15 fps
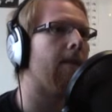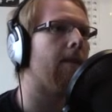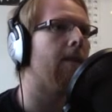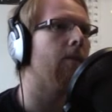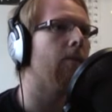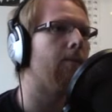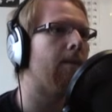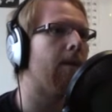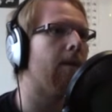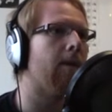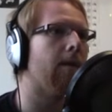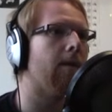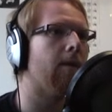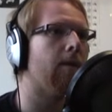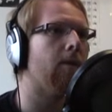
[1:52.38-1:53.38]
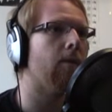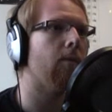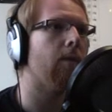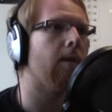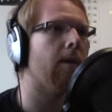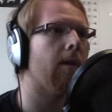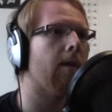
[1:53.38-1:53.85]
You appear out of
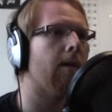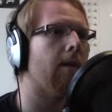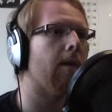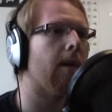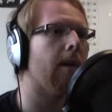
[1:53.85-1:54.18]
nowhere.